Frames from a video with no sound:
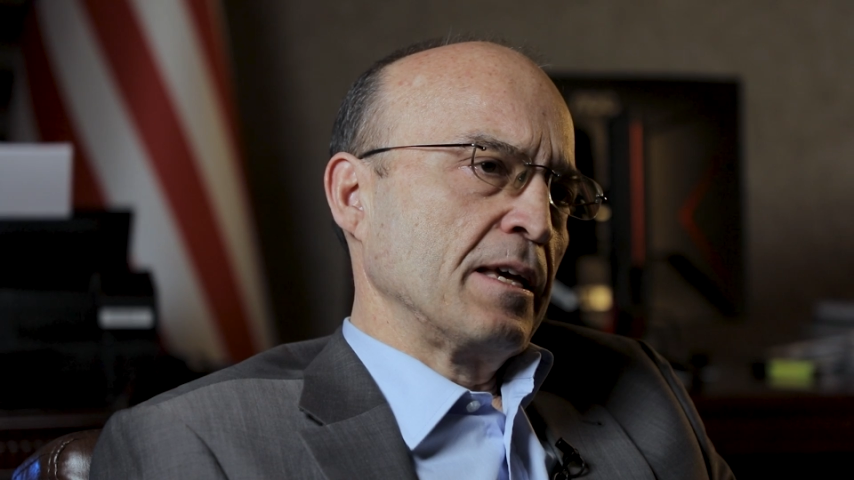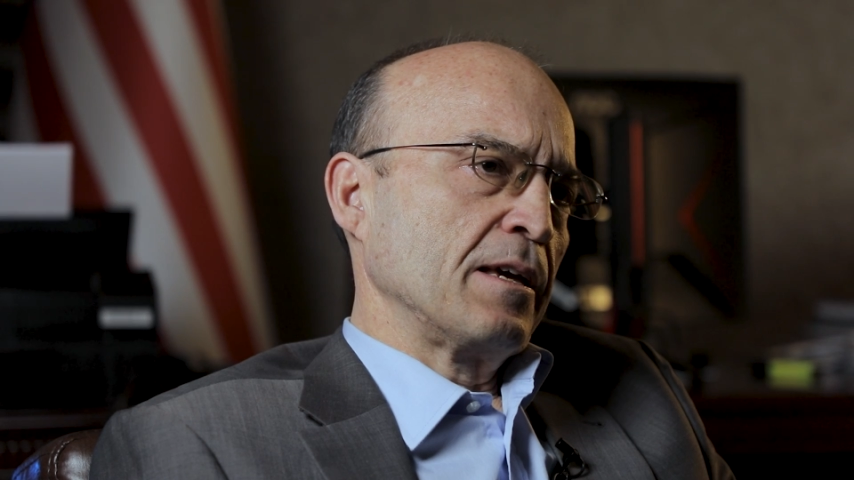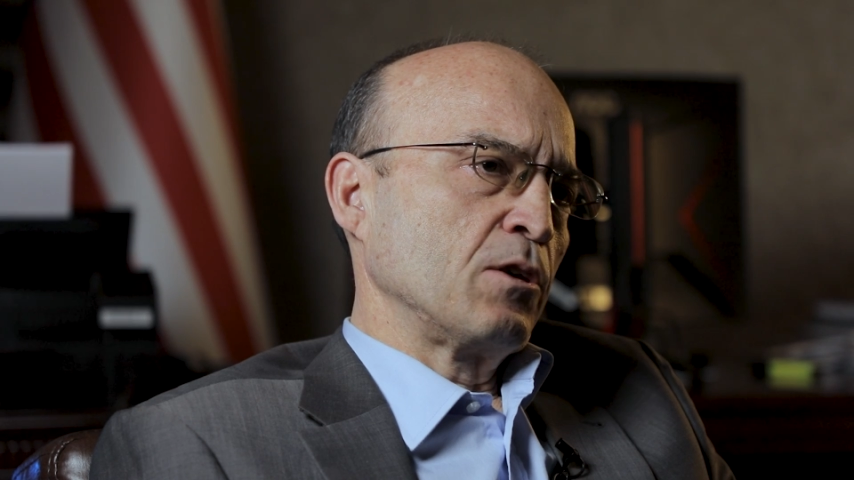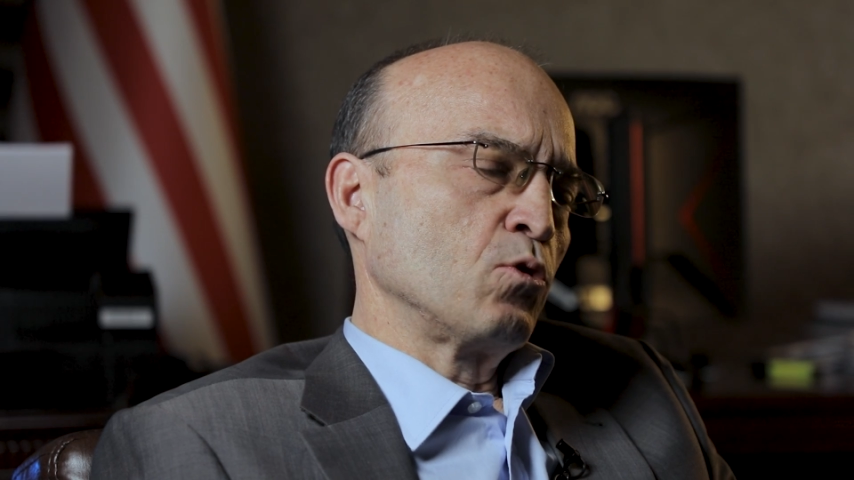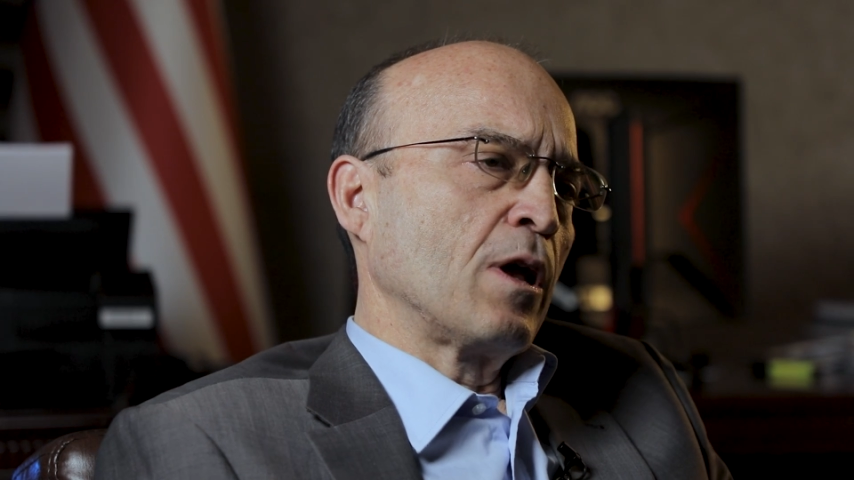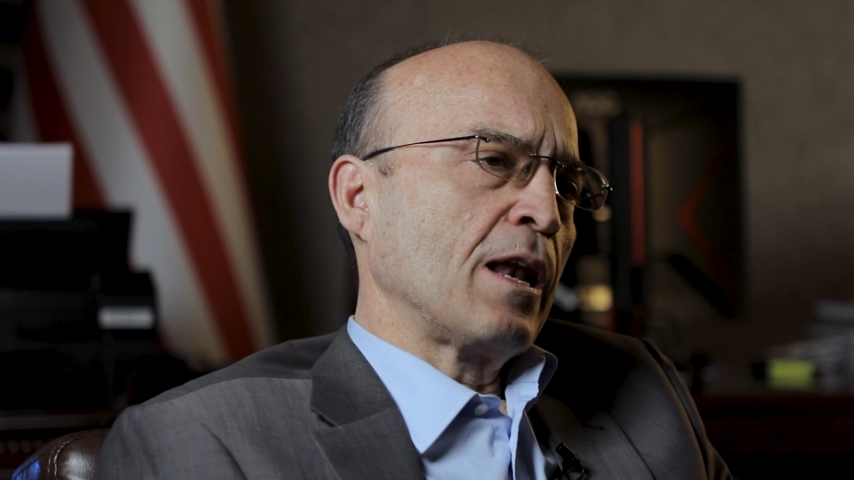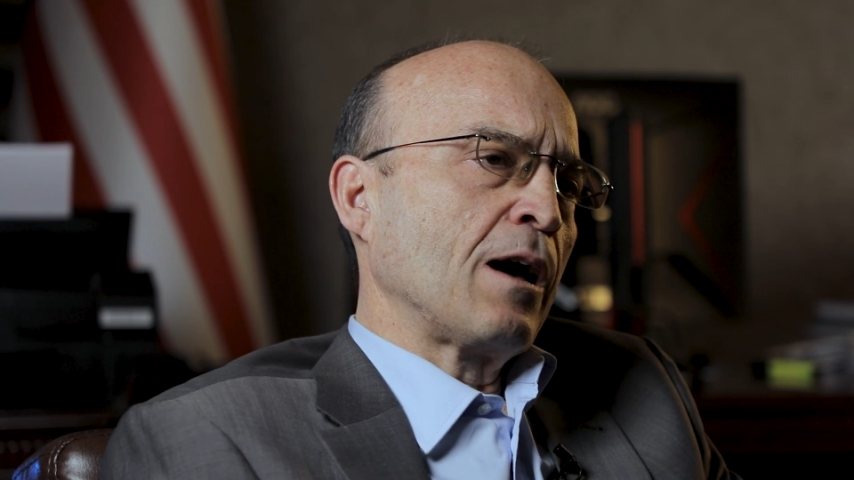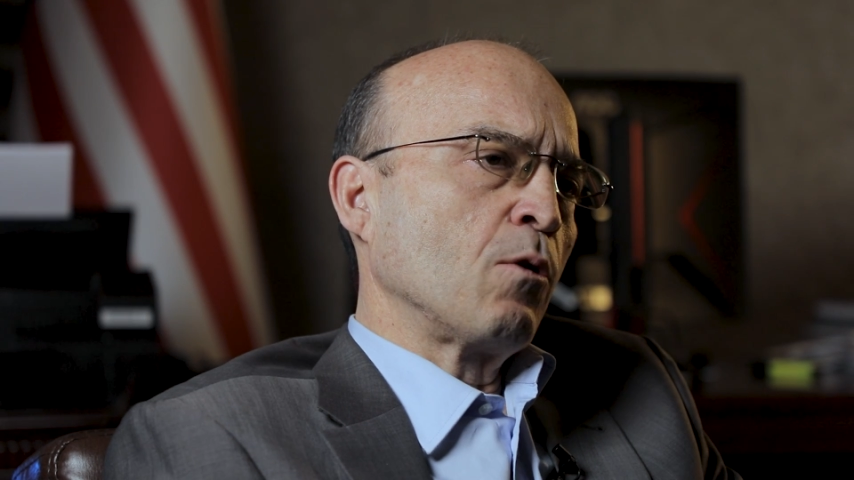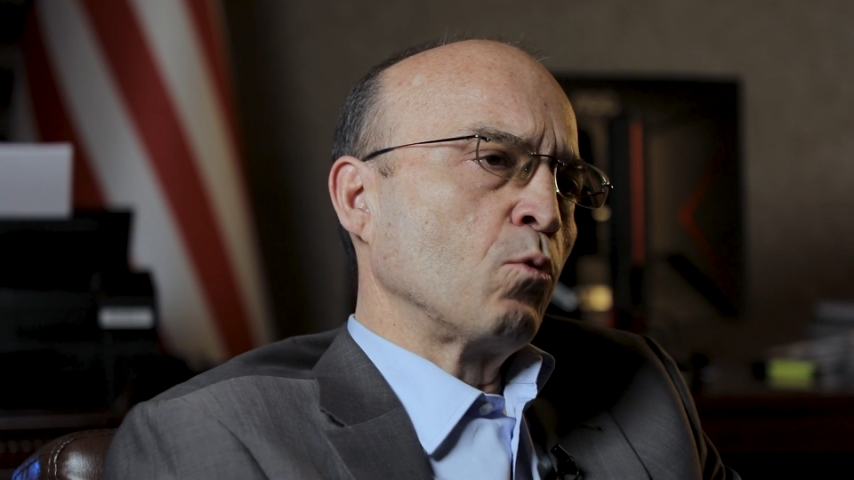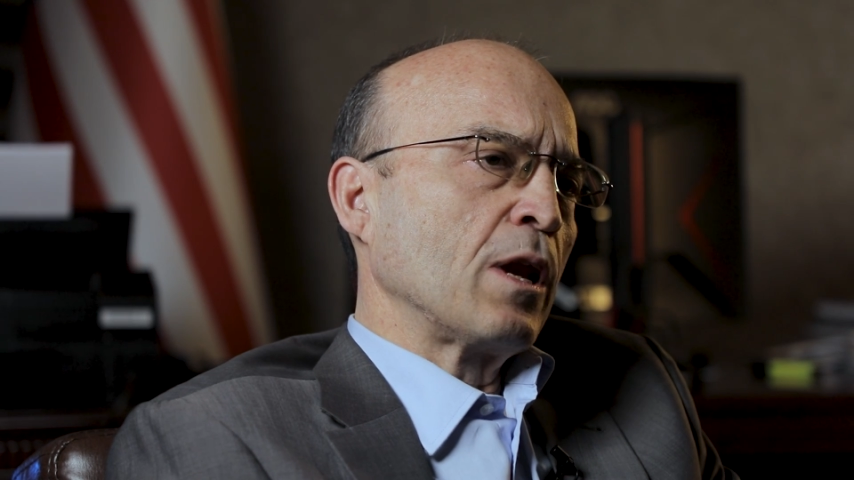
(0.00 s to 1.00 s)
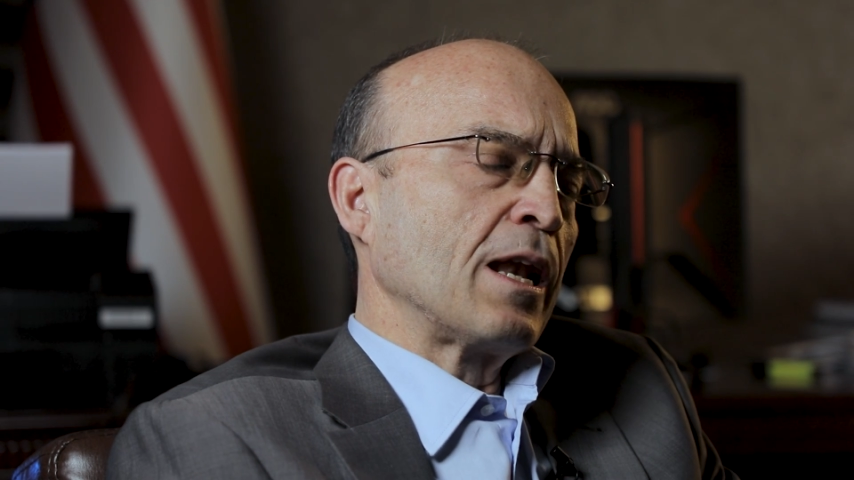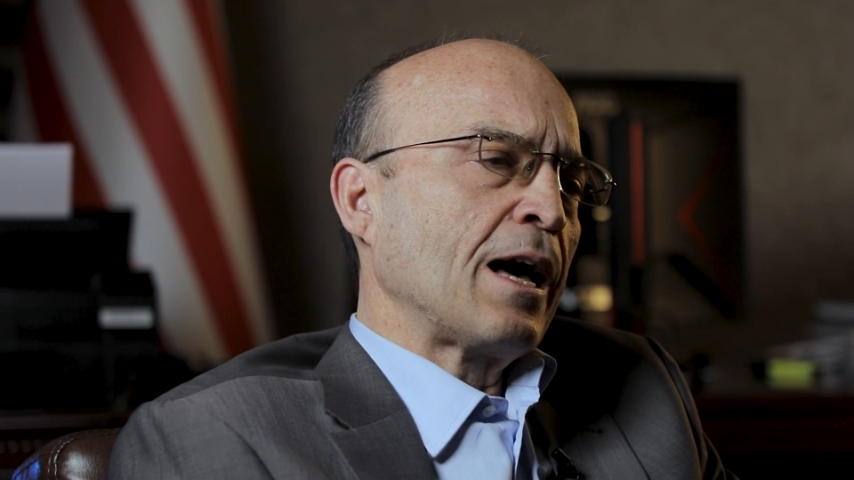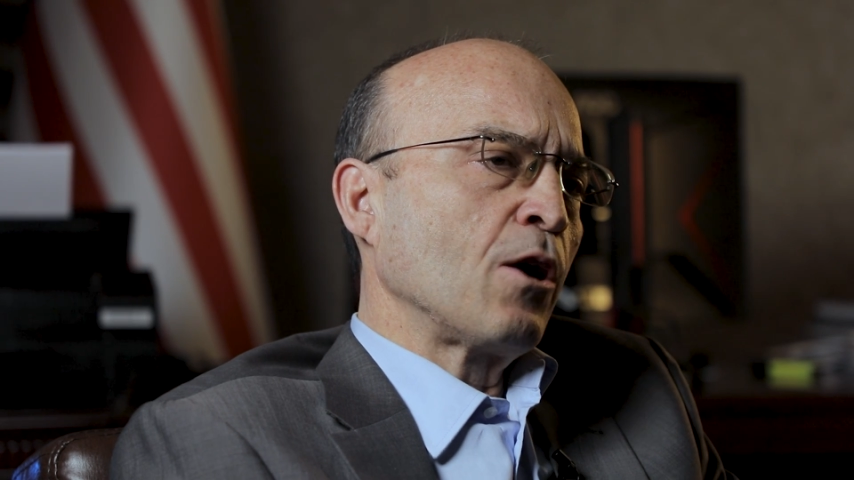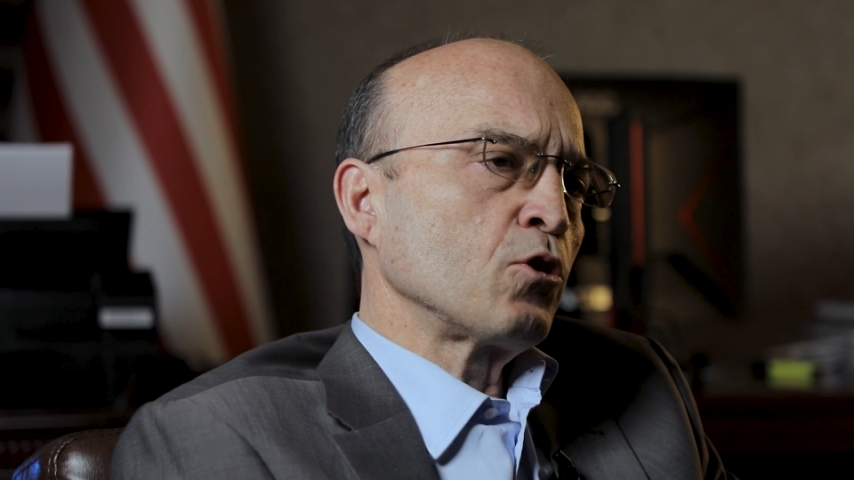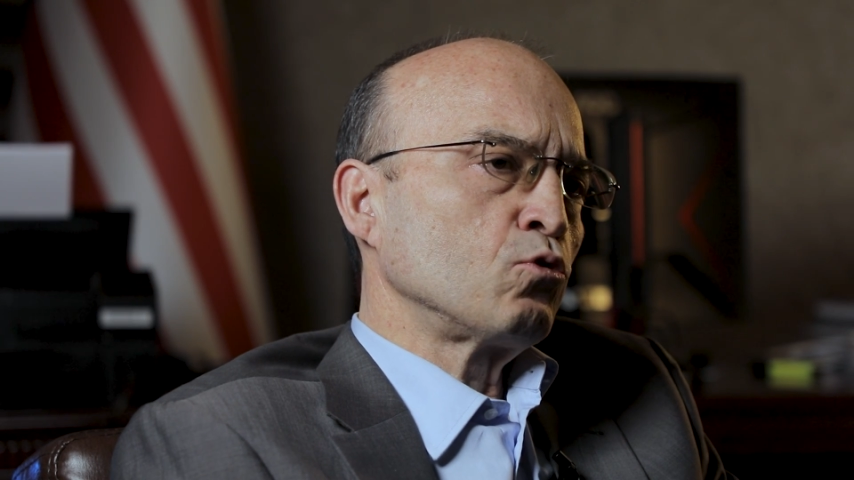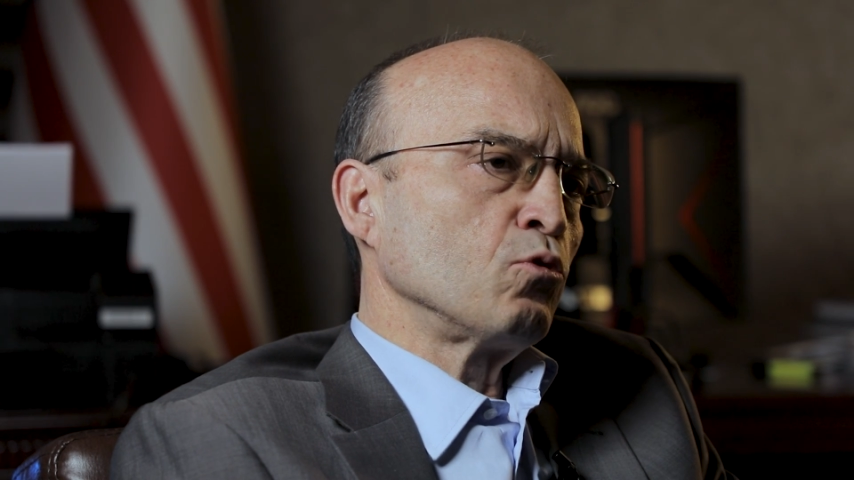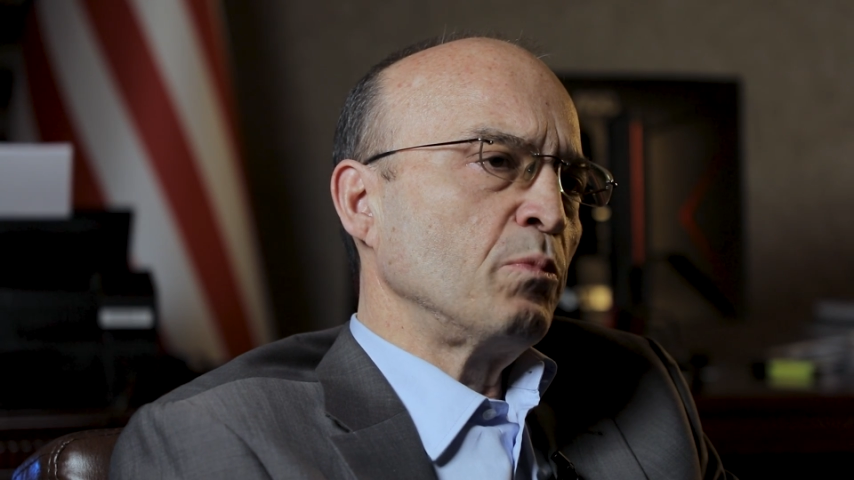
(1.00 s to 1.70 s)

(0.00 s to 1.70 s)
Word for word: eh, you allow, will allow you to